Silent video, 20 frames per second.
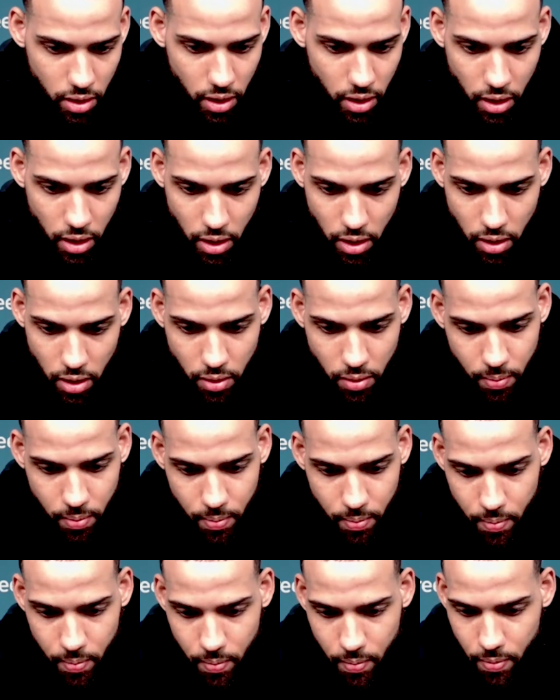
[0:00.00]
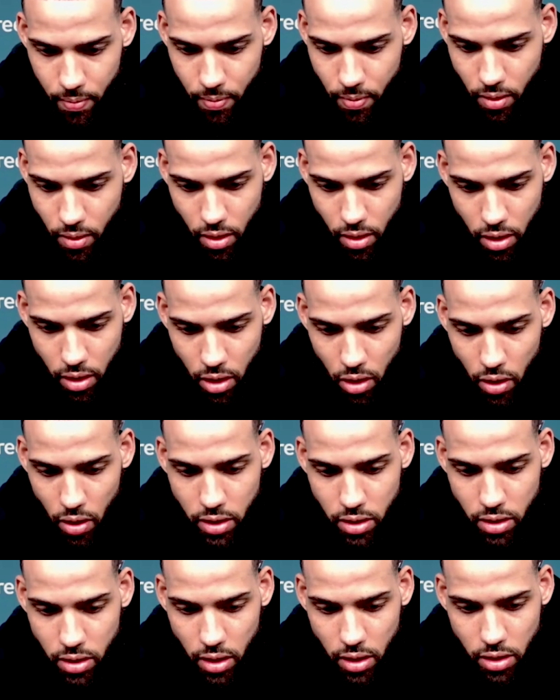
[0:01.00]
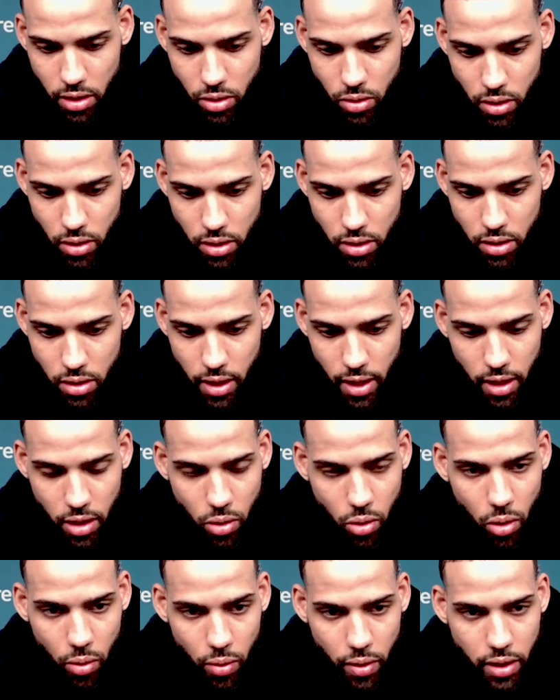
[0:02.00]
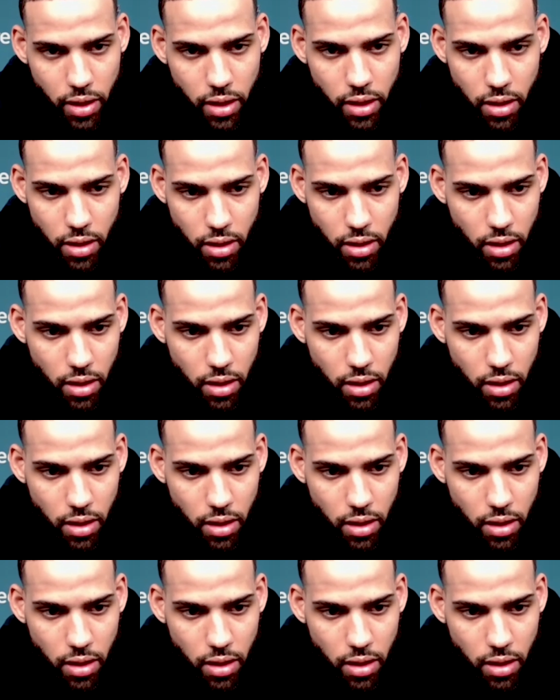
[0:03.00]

And, you know, he's exactly what we needed